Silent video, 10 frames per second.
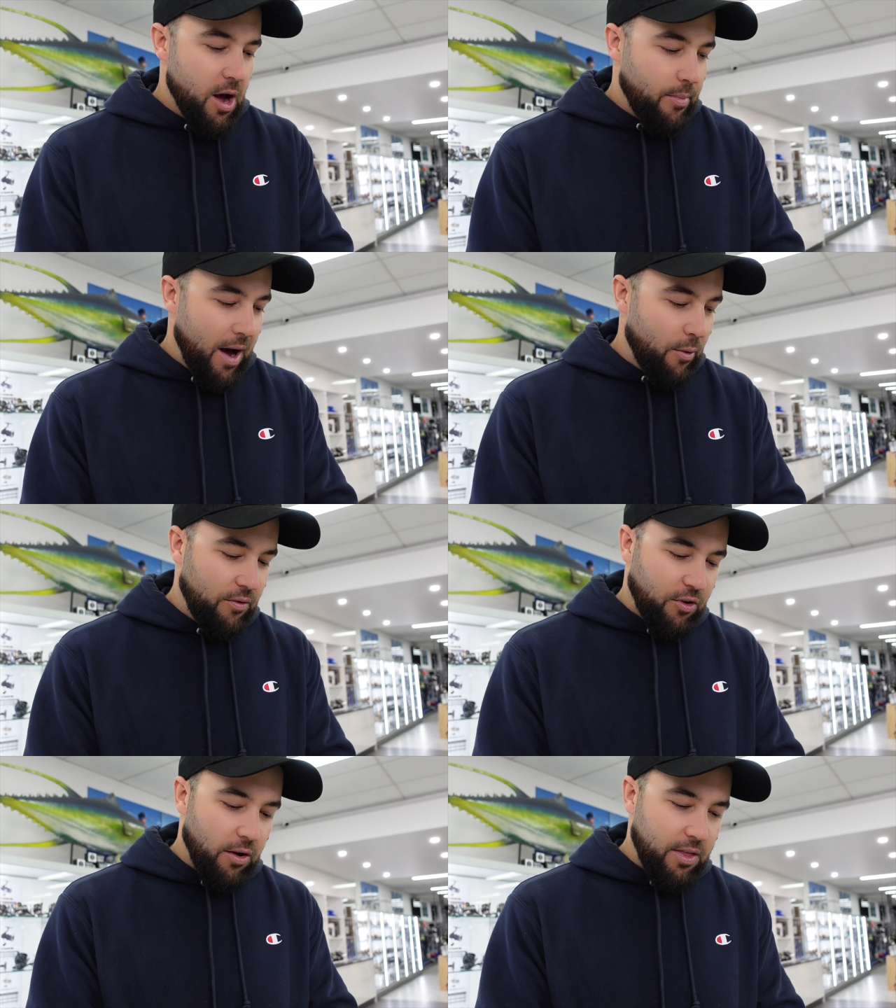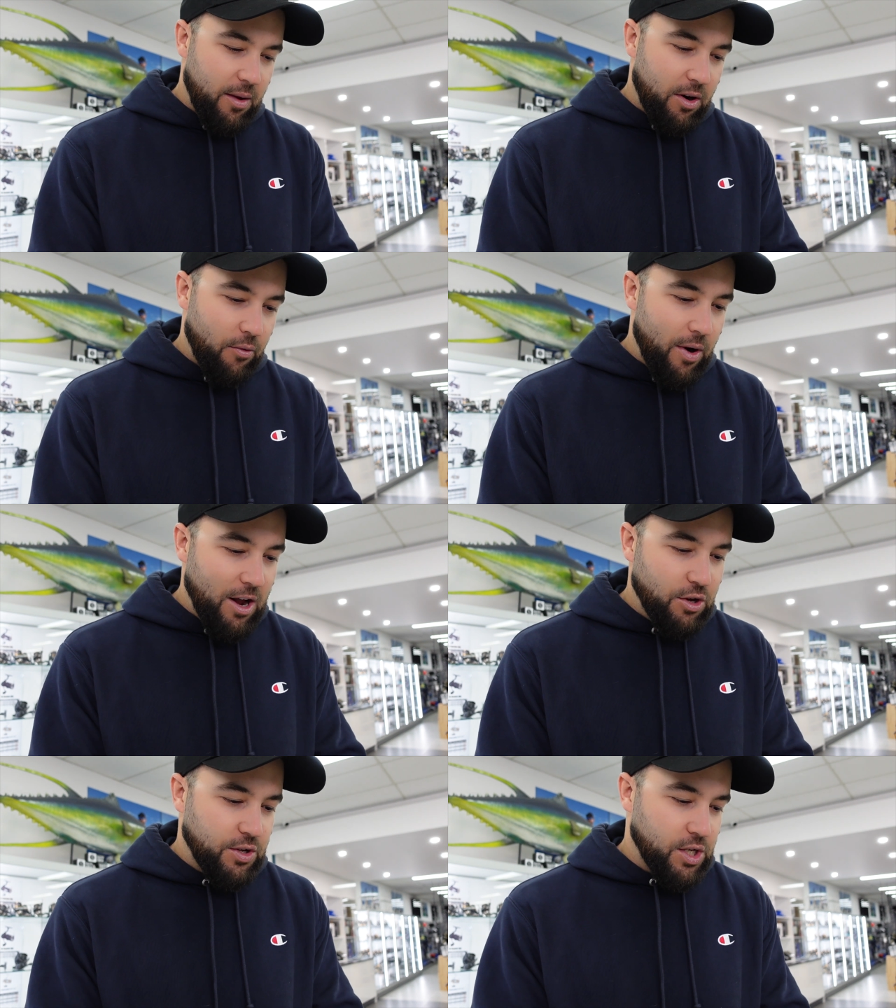But we've got them in a
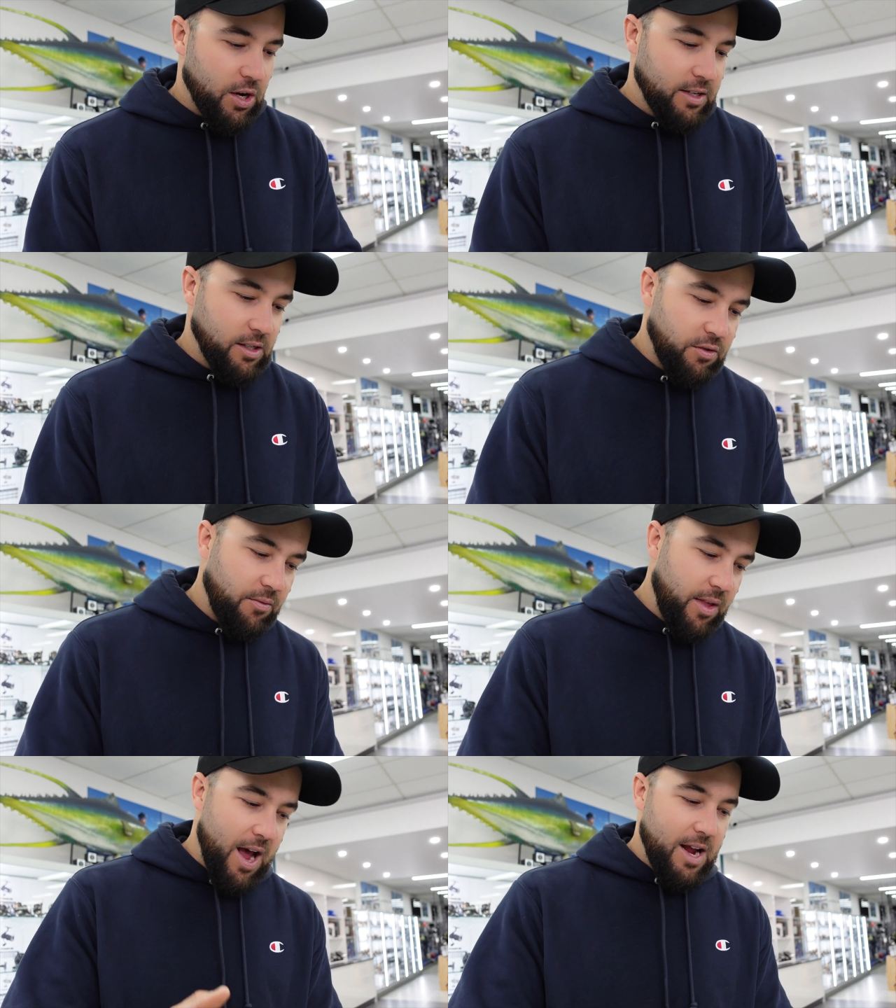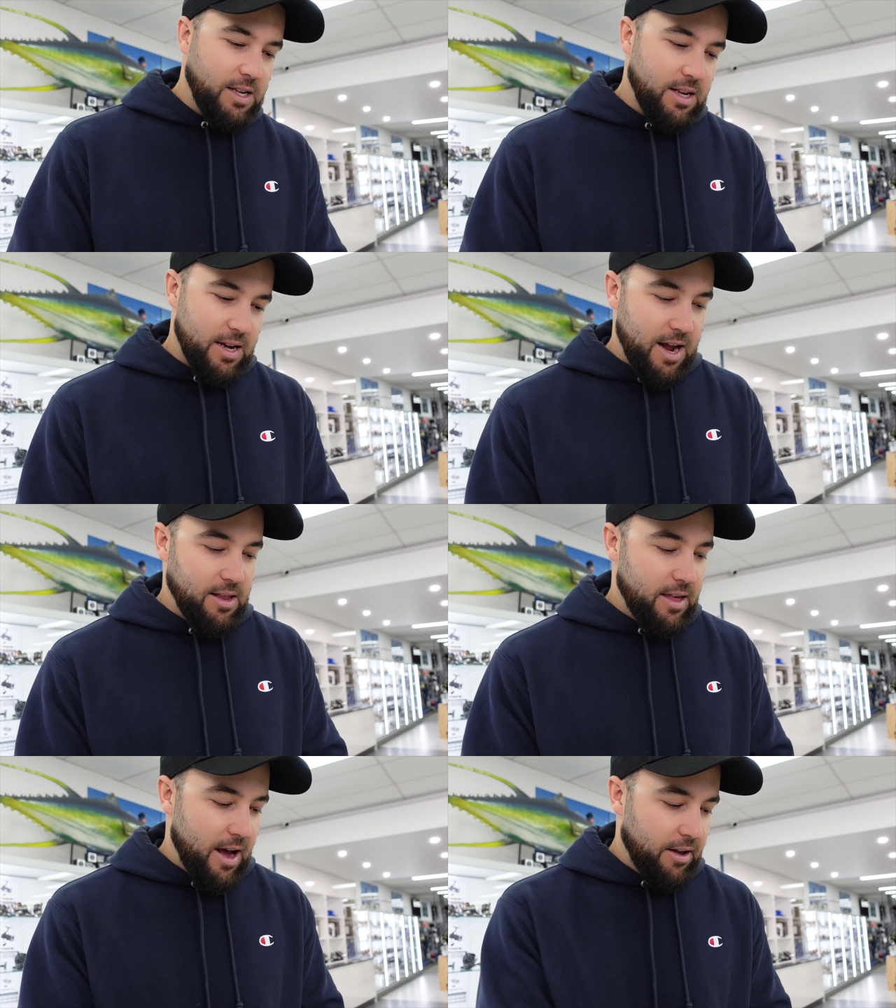range of sizes from the
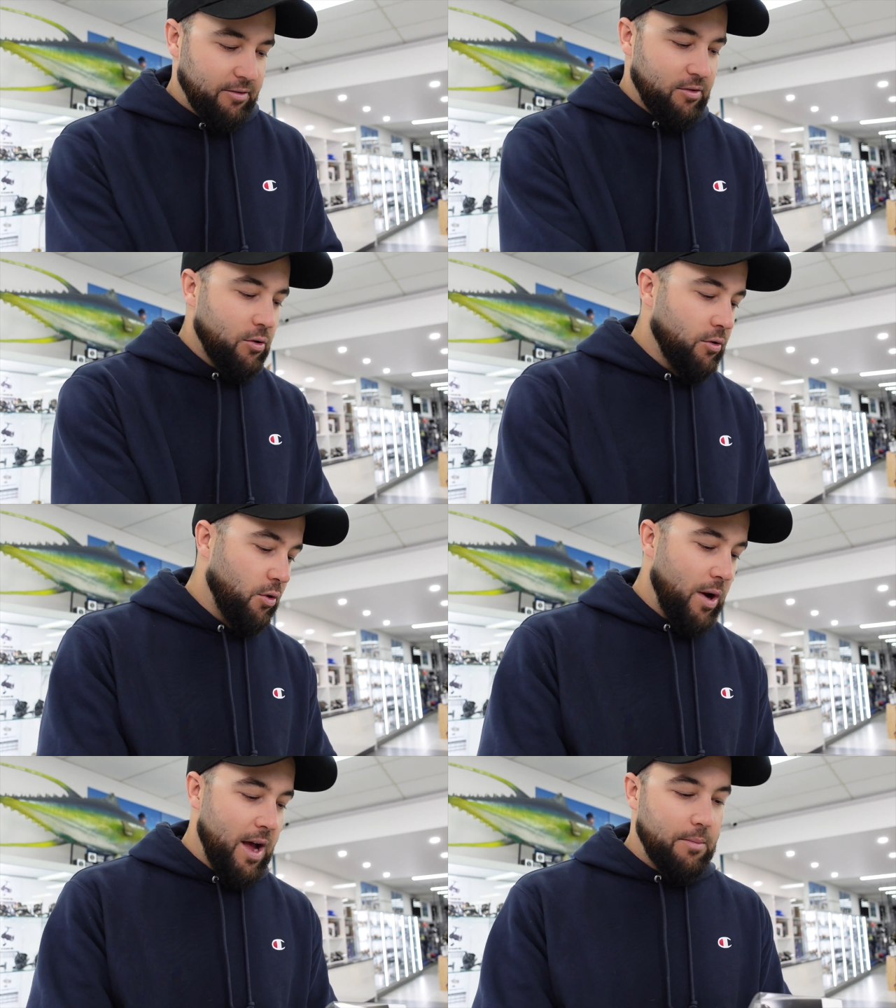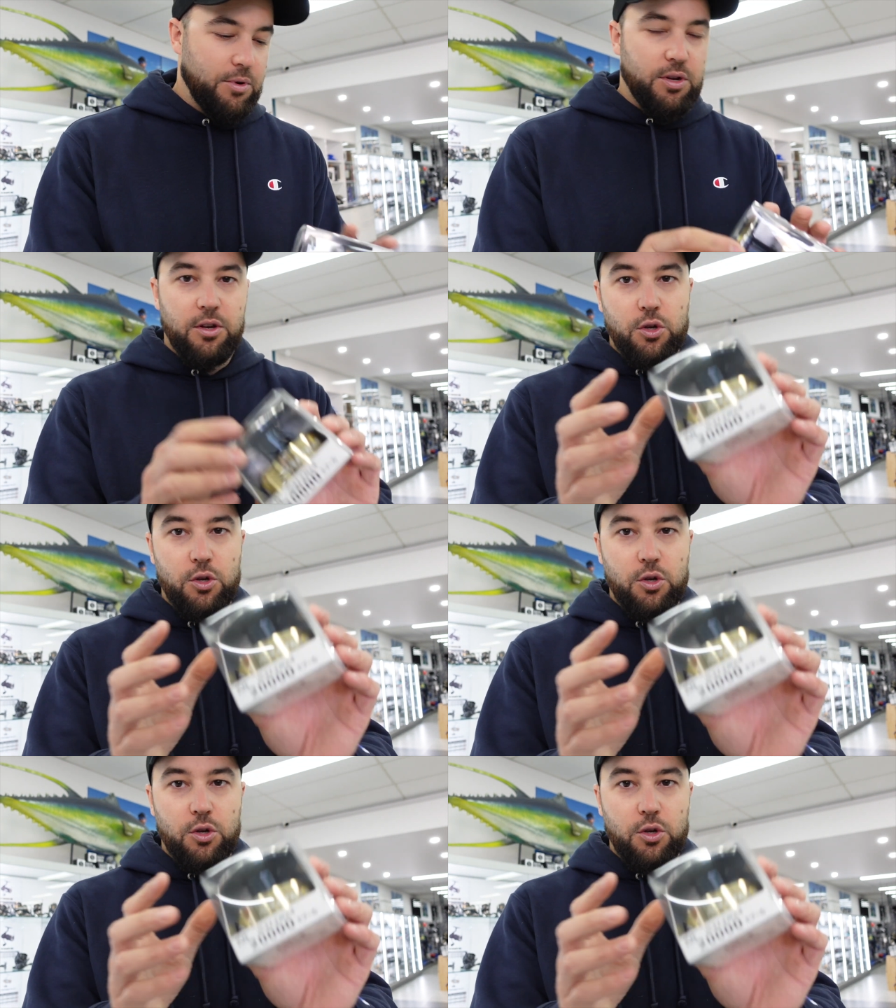8,000 all the way up to the